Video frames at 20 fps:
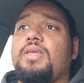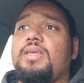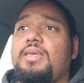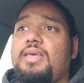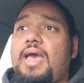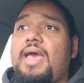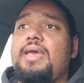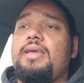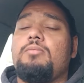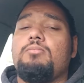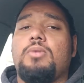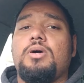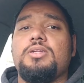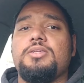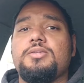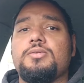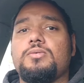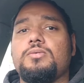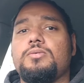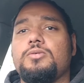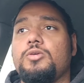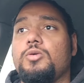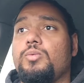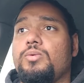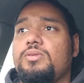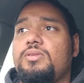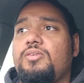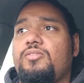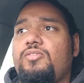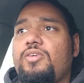gain muscle. You
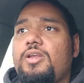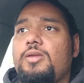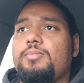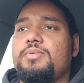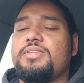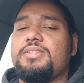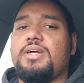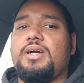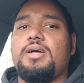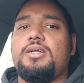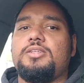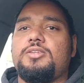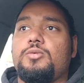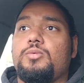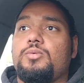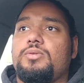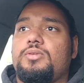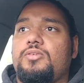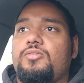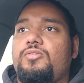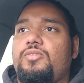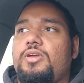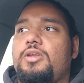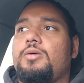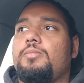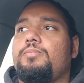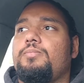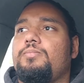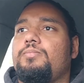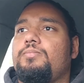will develop size. You will develop